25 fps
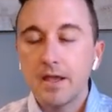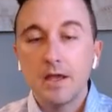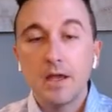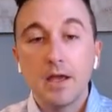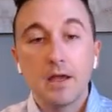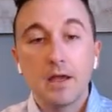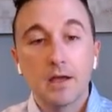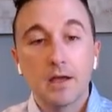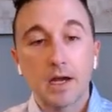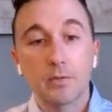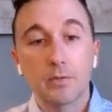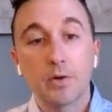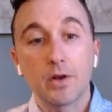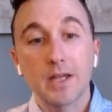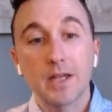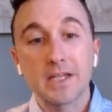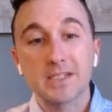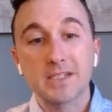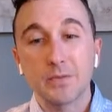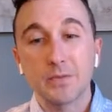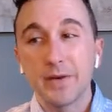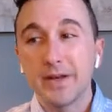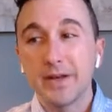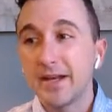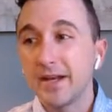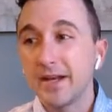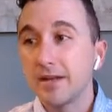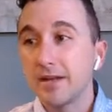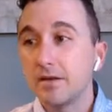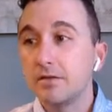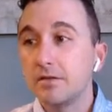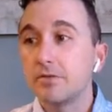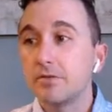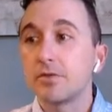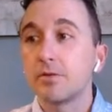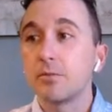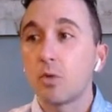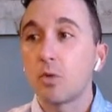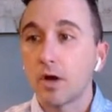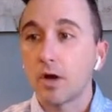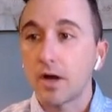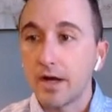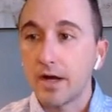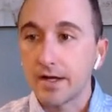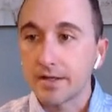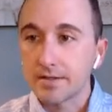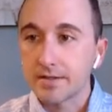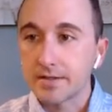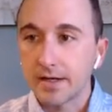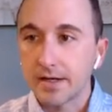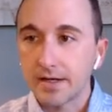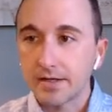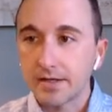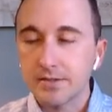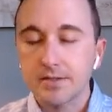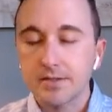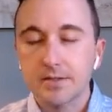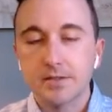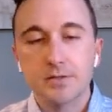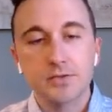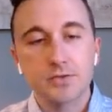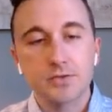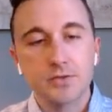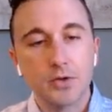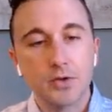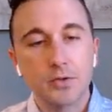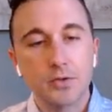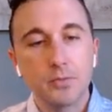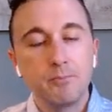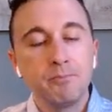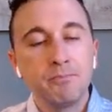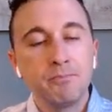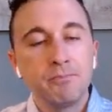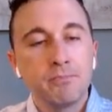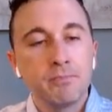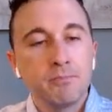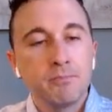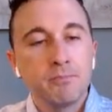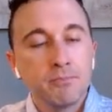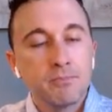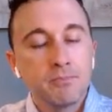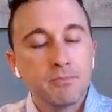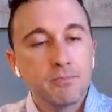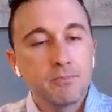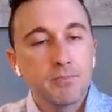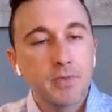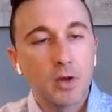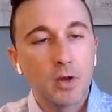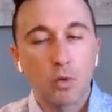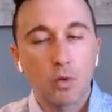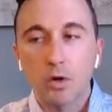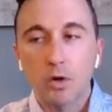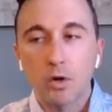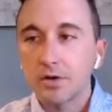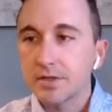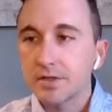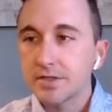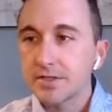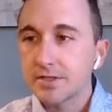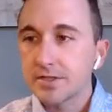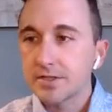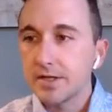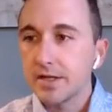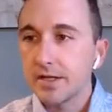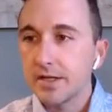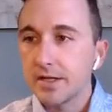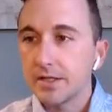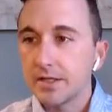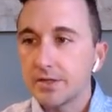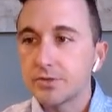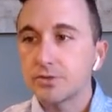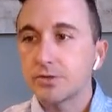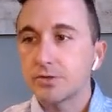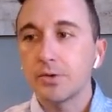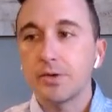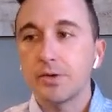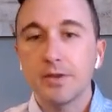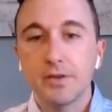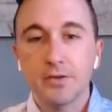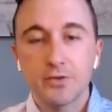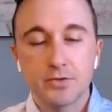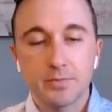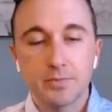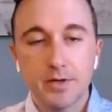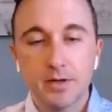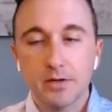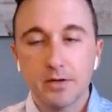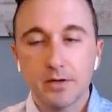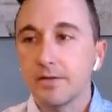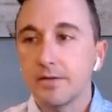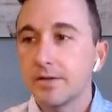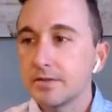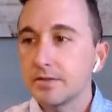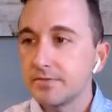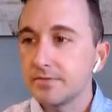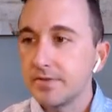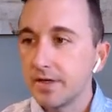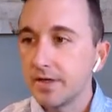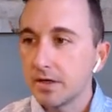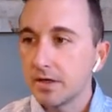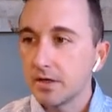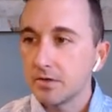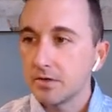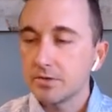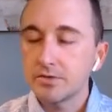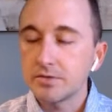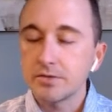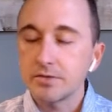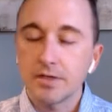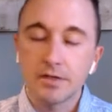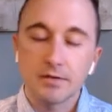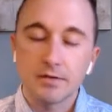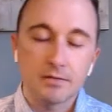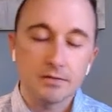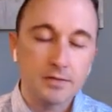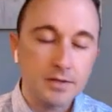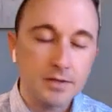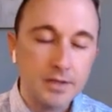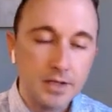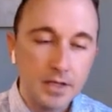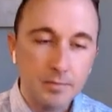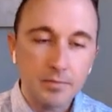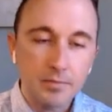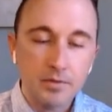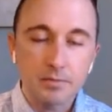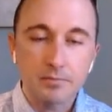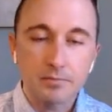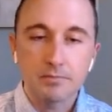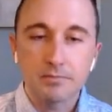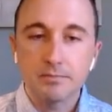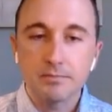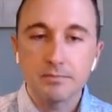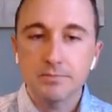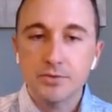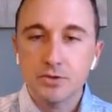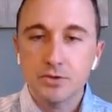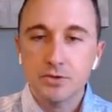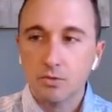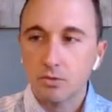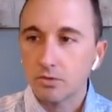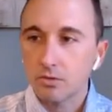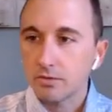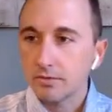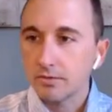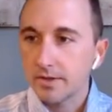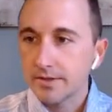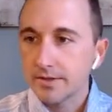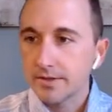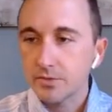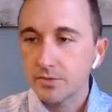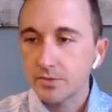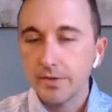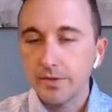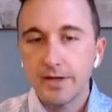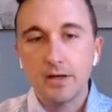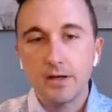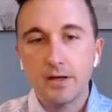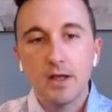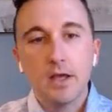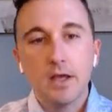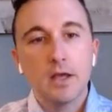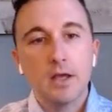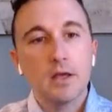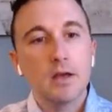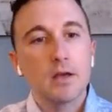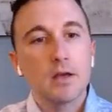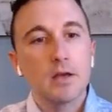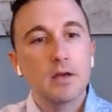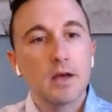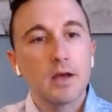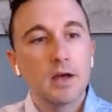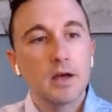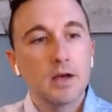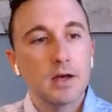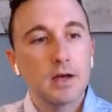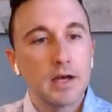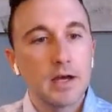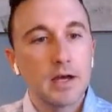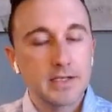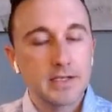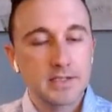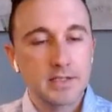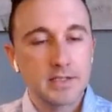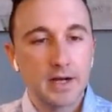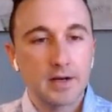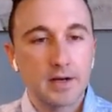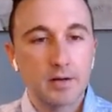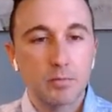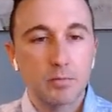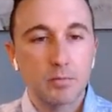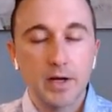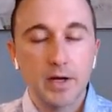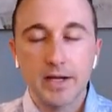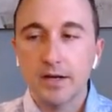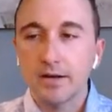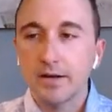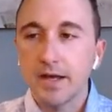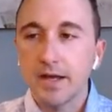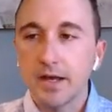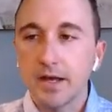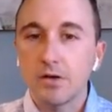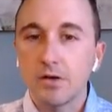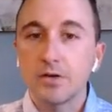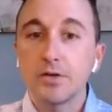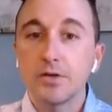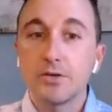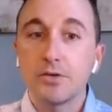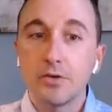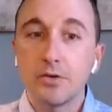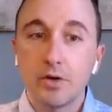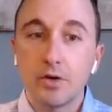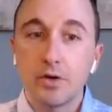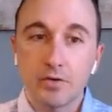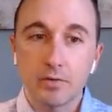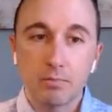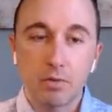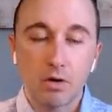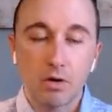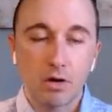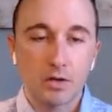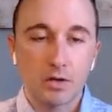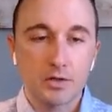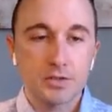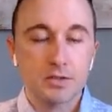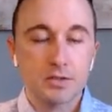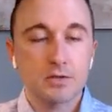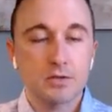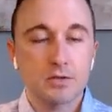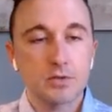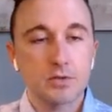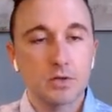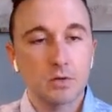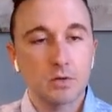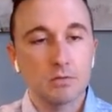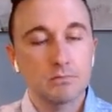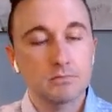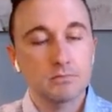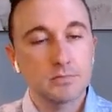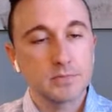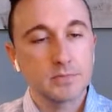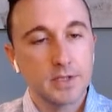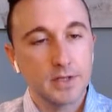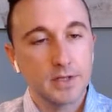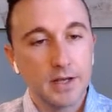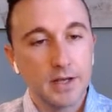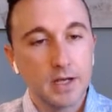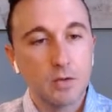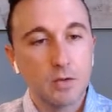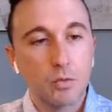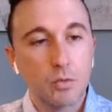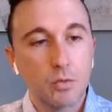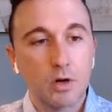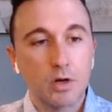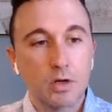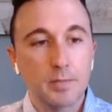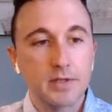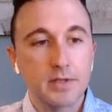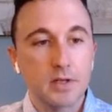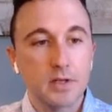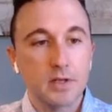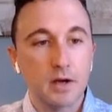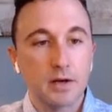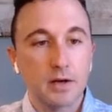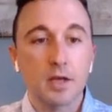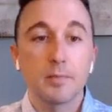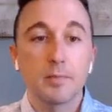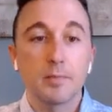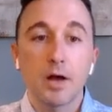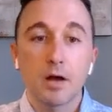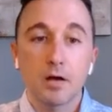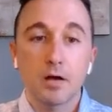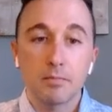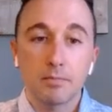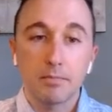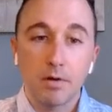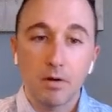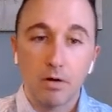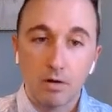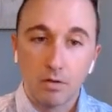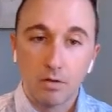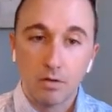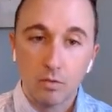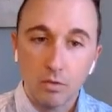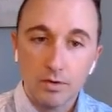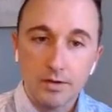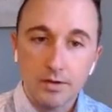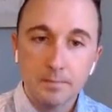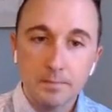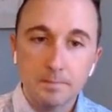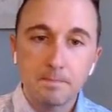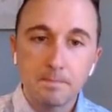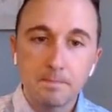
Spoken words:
I realized that we needed some more context. So in order to stay true to the spirit of these videos and to keep them short and sweet, I decided to break it down into two different parts. So today we're going to be talking about part one,